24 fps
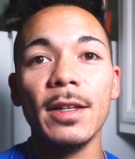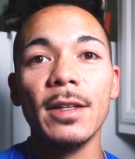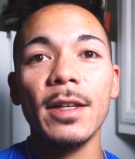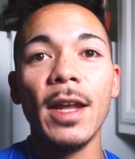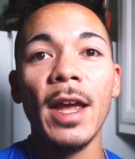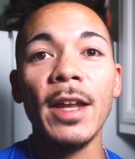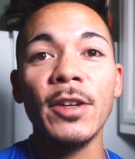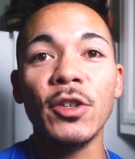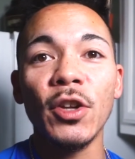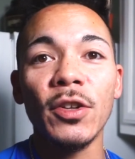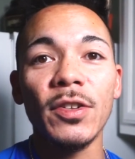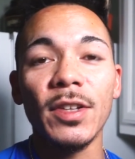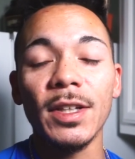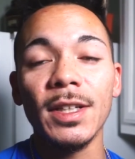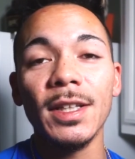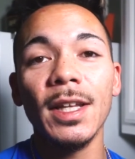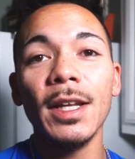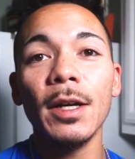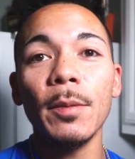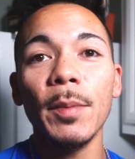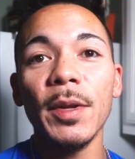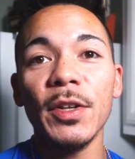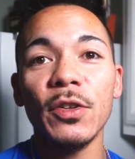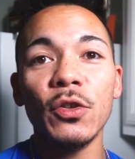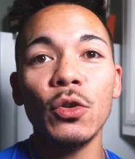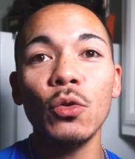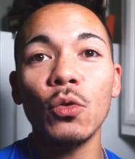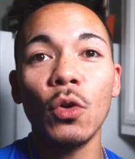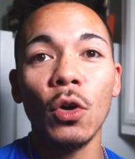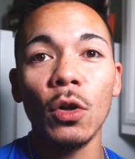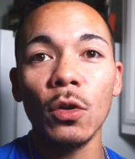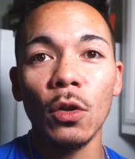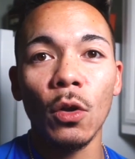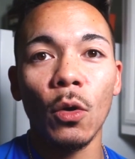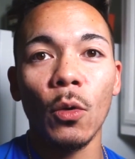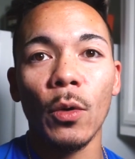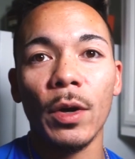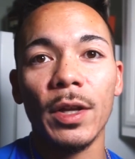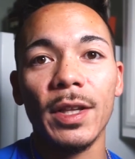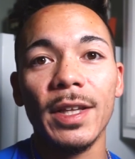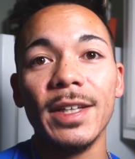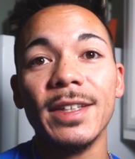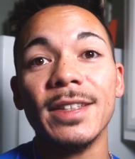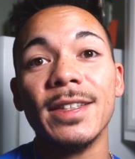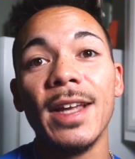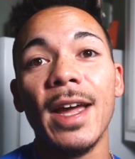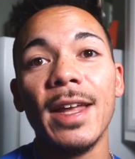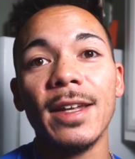and just a little bit too
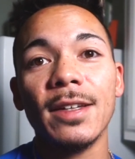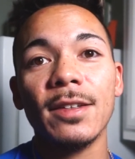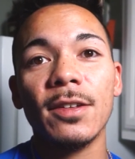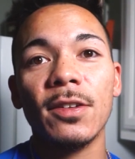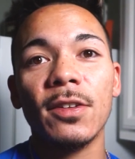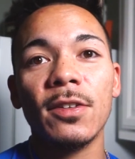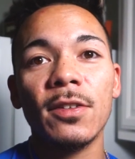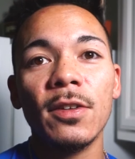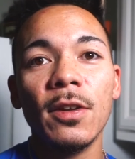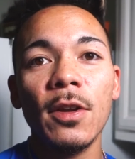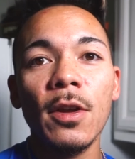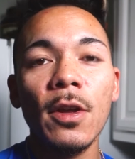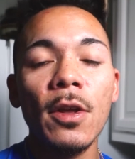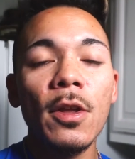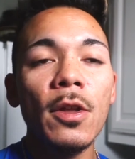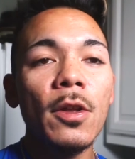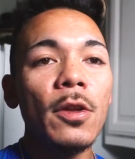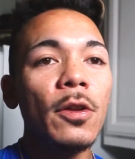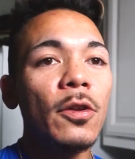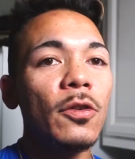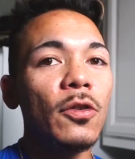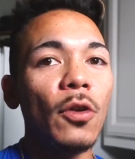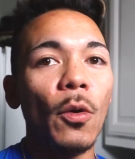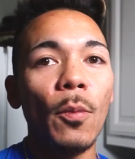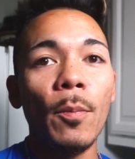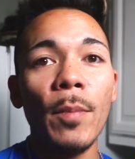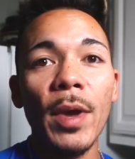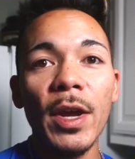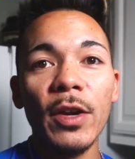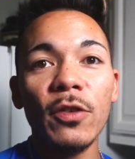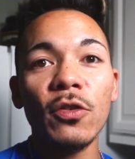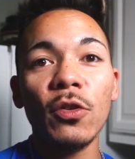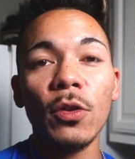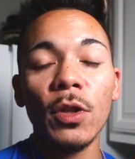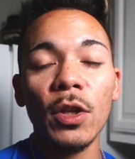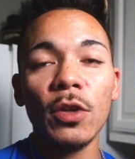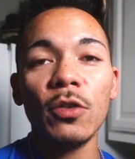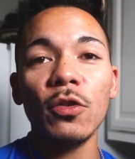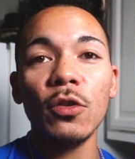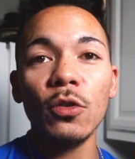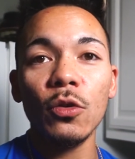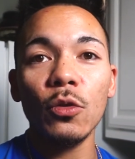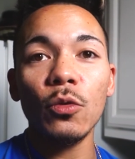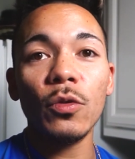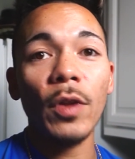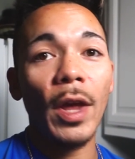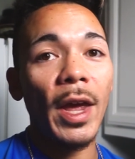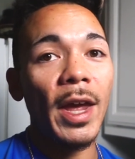calorically dense. So make sure that you
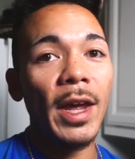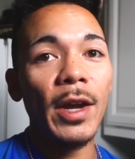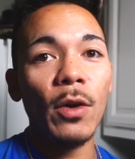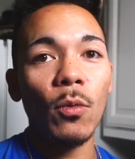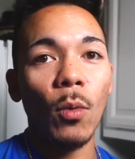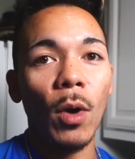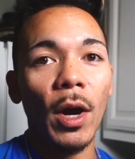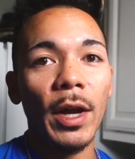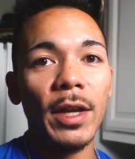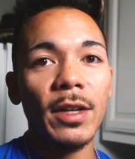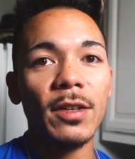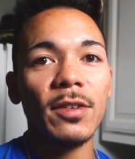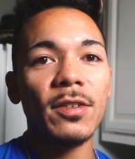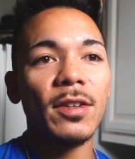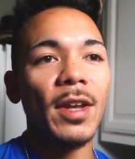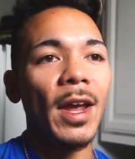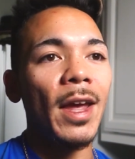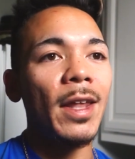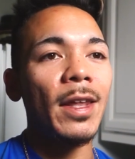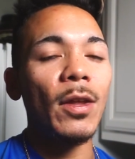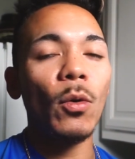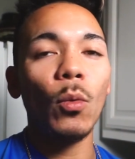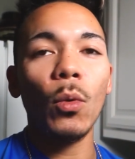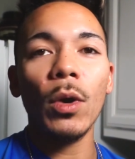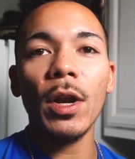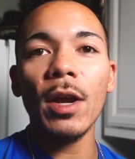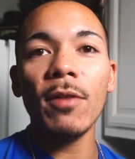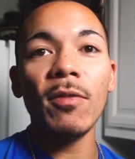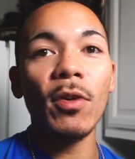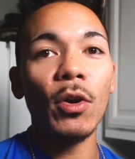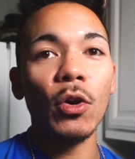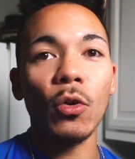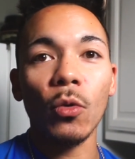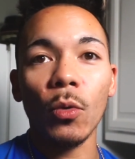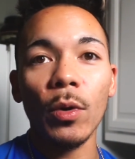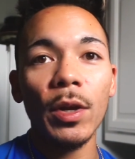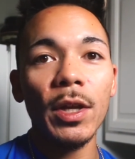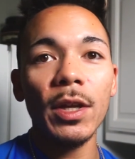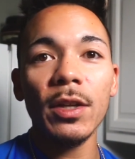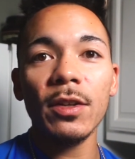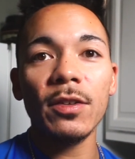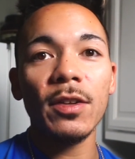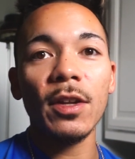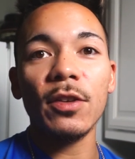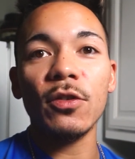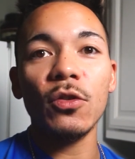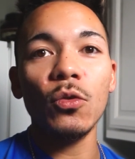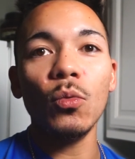use egg whites and then whatever greens
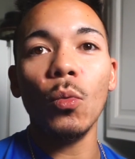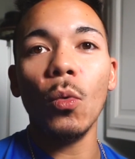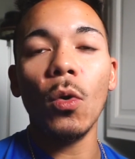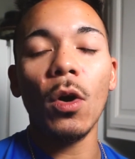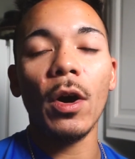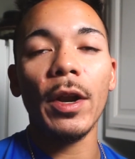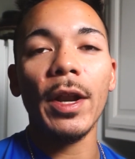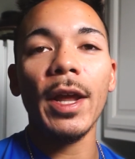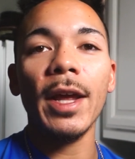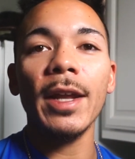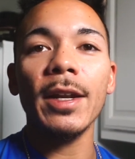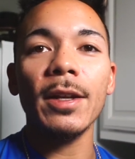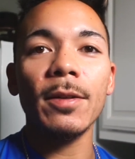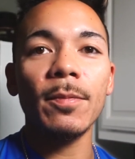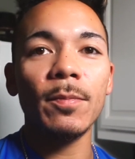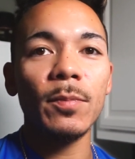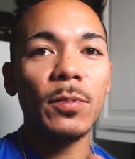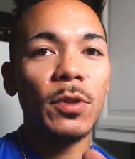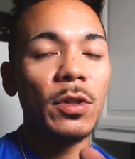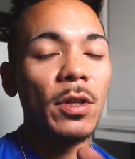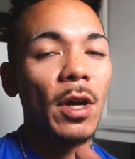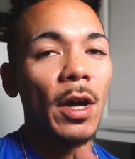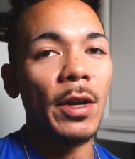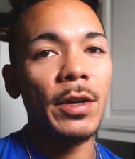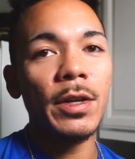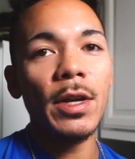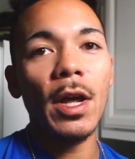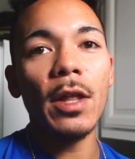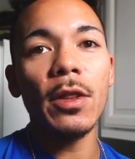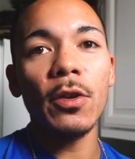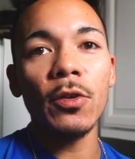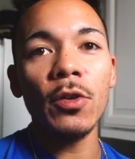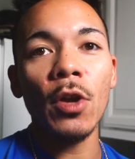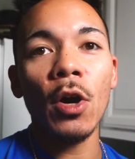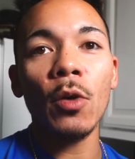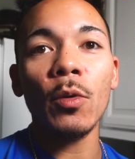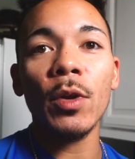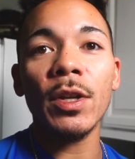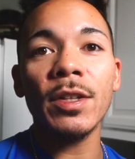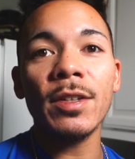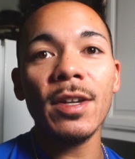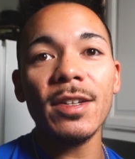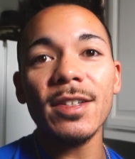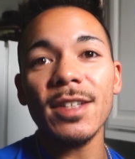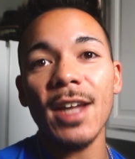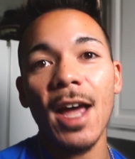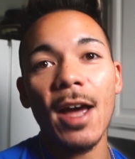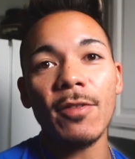that you want. And another note, it
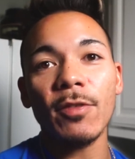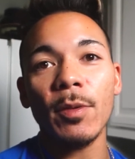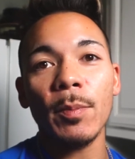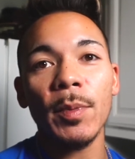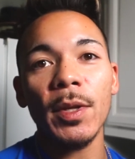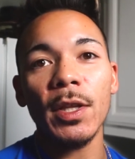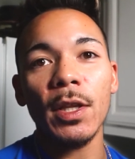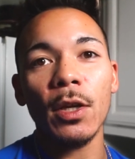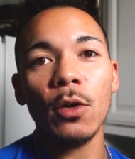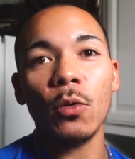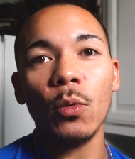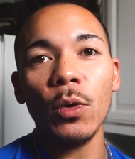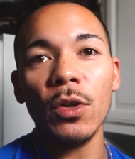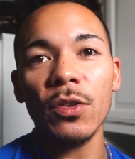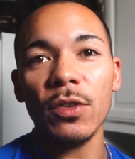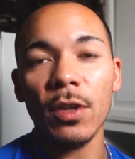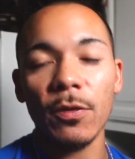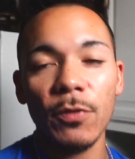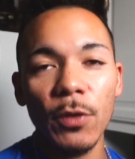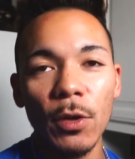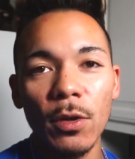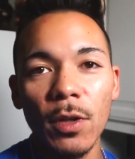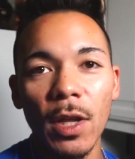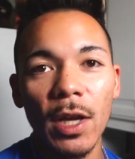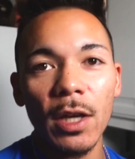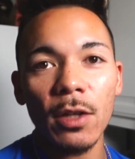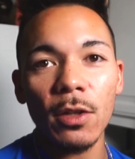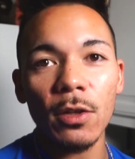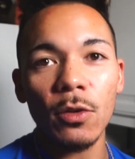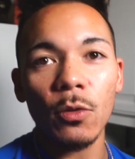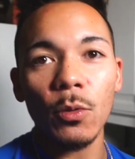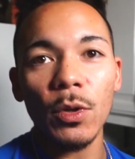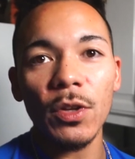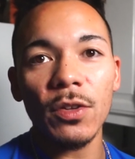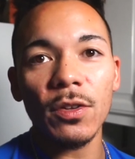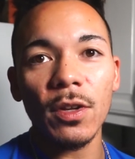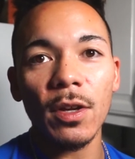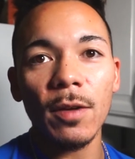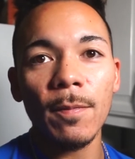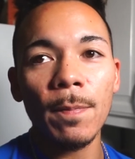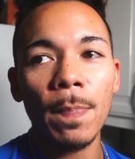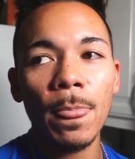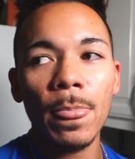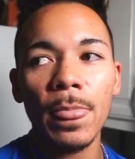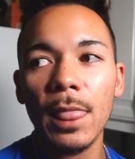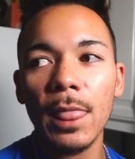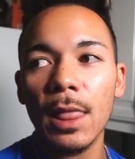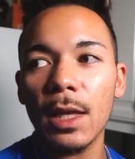doesn't have to be linguiça. If you don't like linguiça,
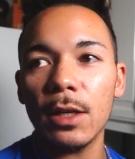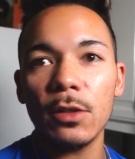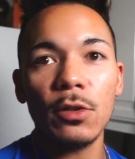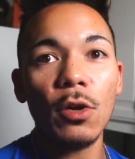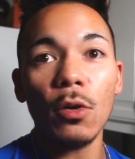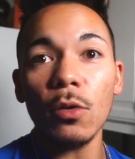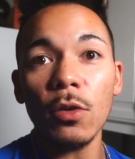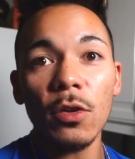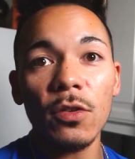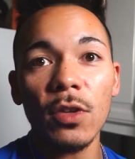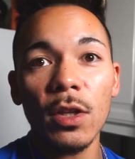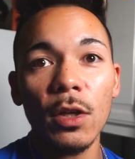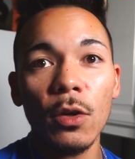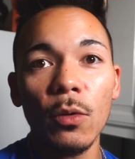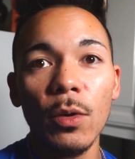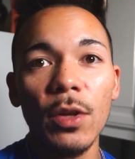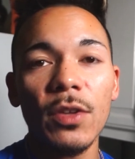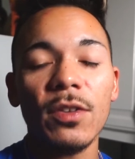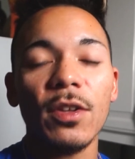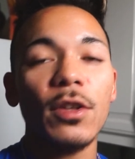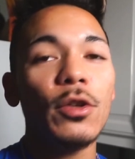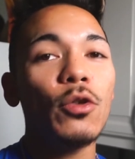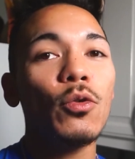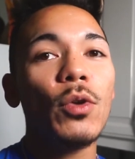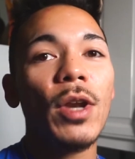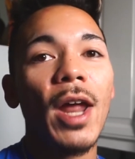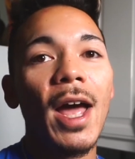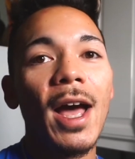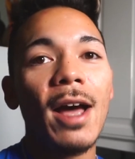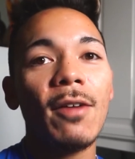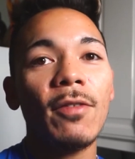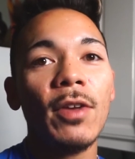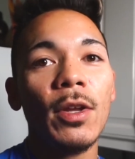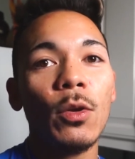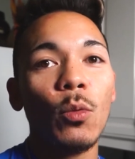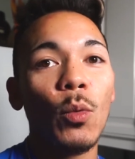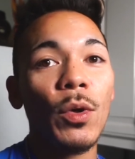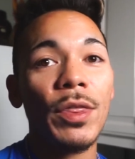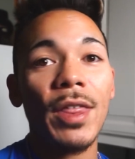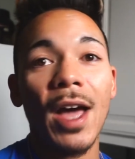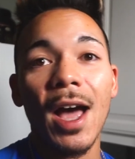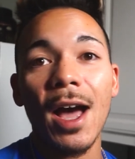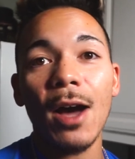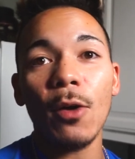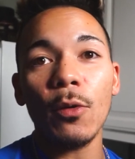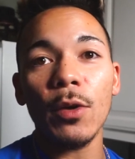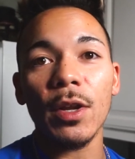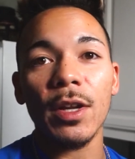don't use linguiça. You could have it
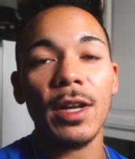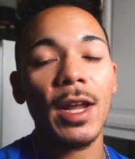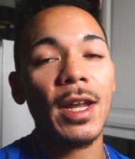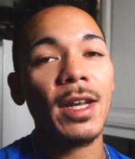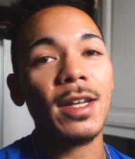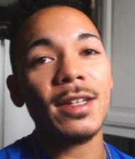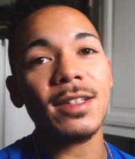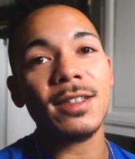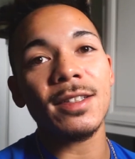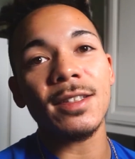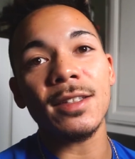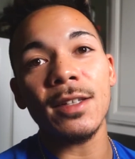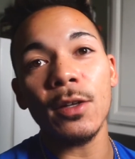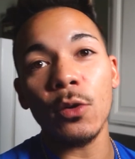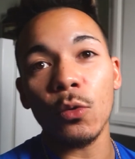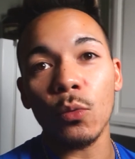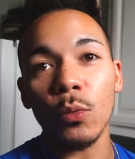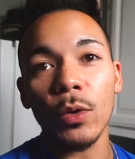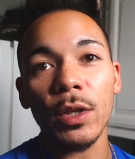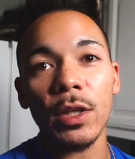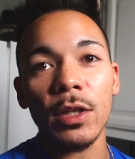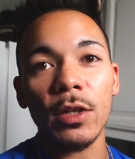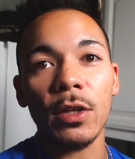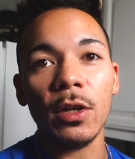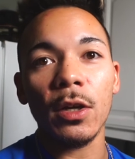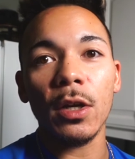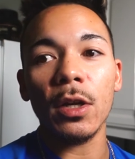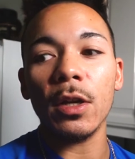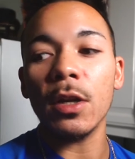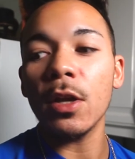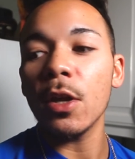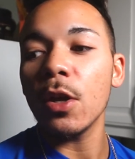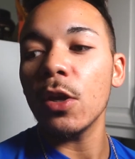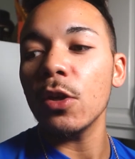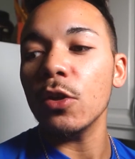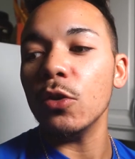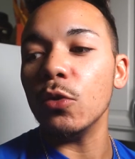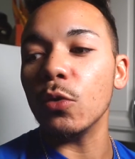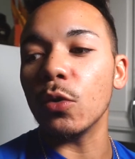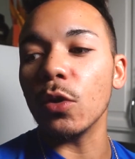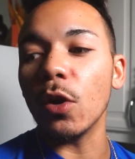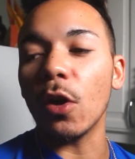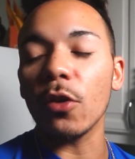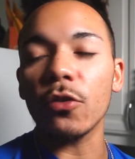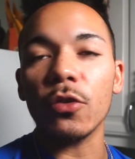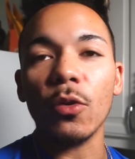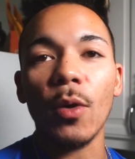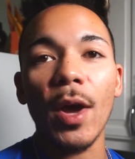without it and it's still really good. You can
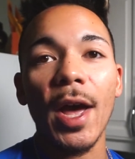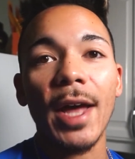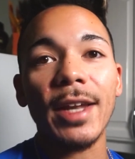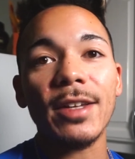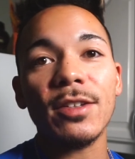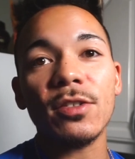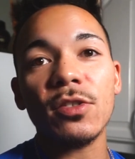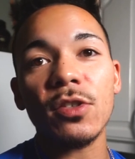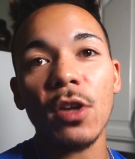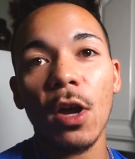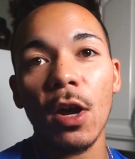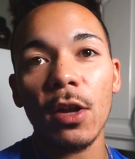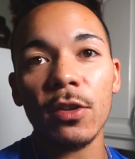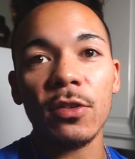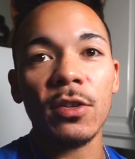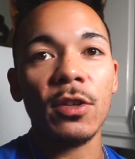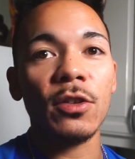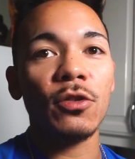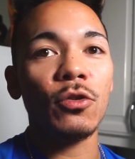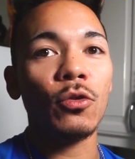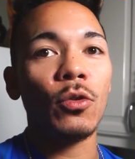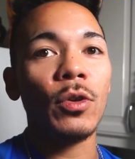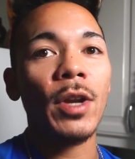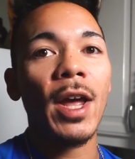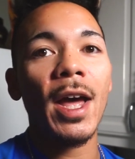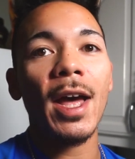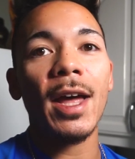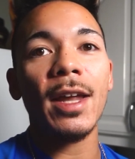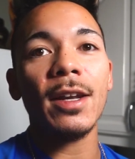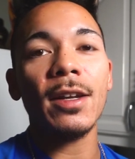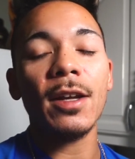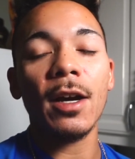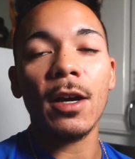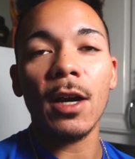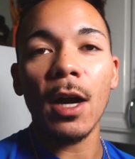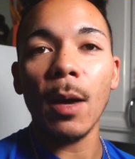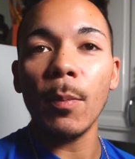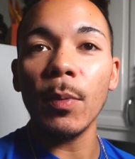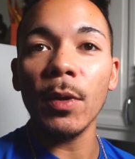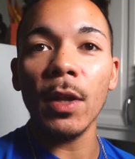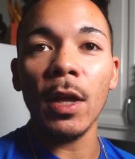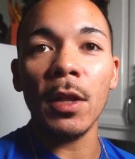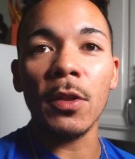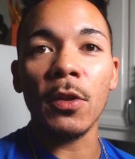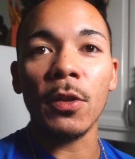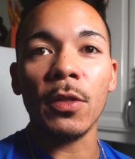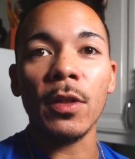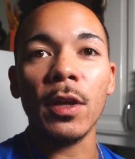also add sausage, you can add a couple
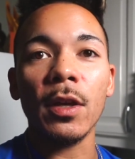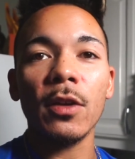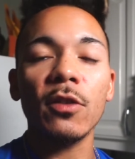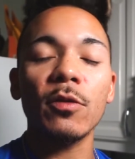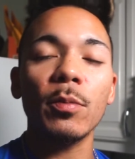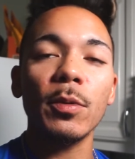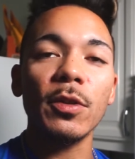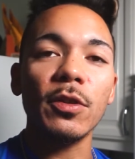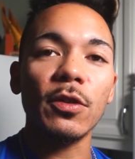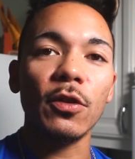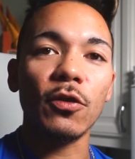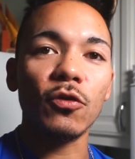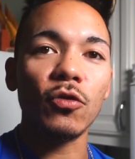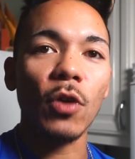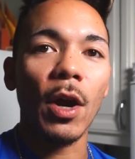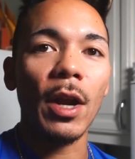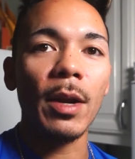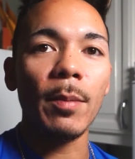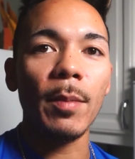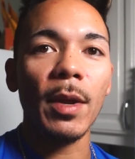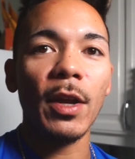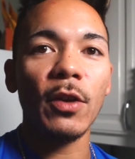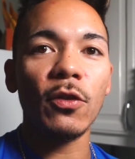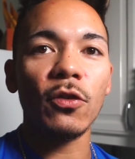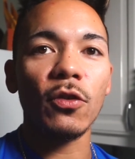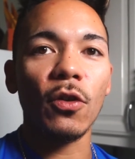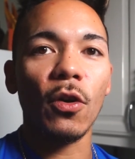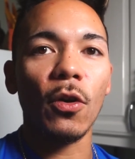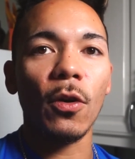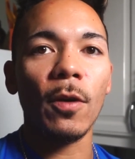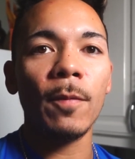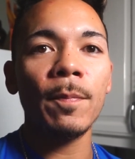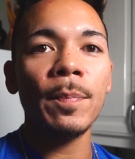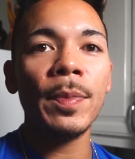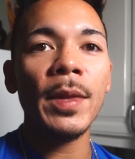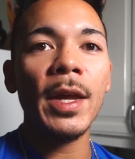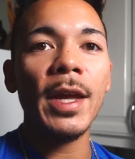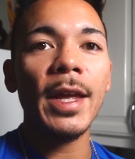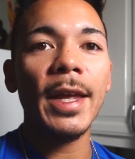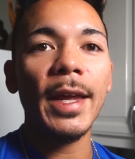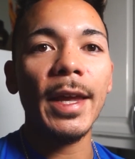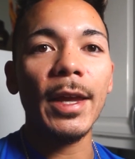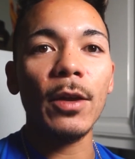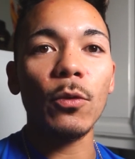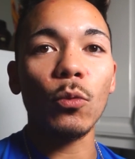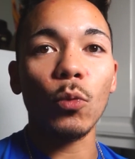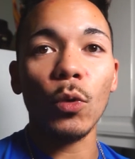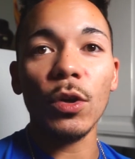other things, but just try to make sure
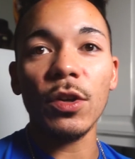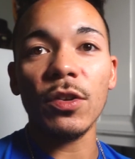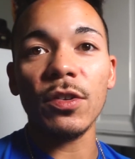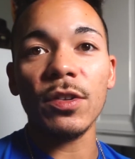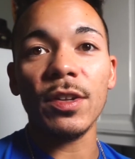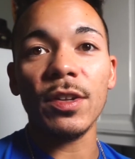it reaches